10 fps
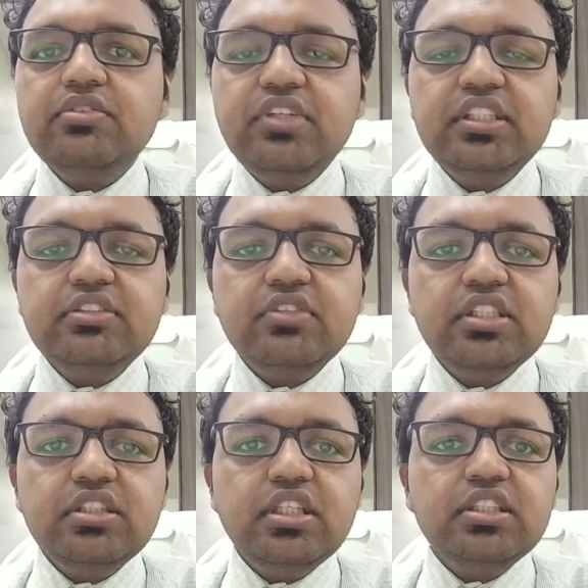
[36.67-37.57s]
fixed
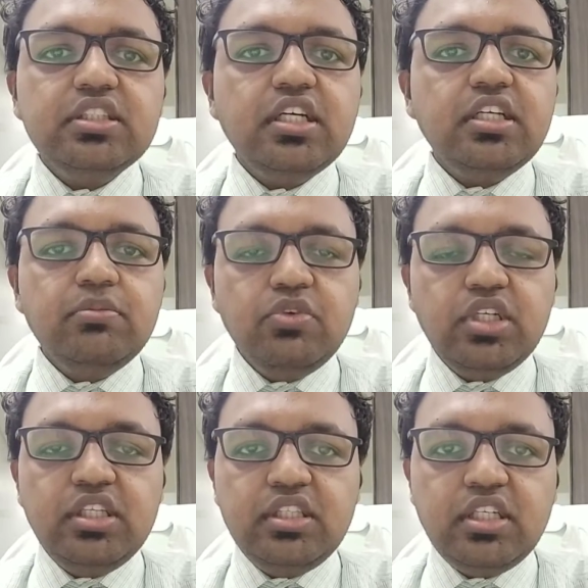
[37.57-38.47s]
one is
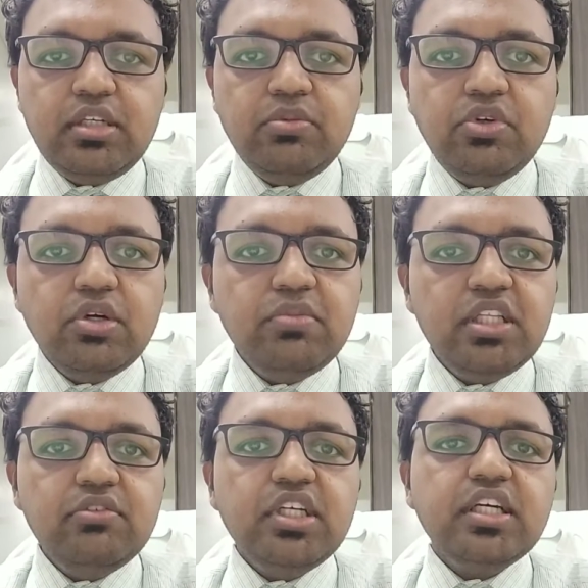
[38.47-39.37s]
in the removable we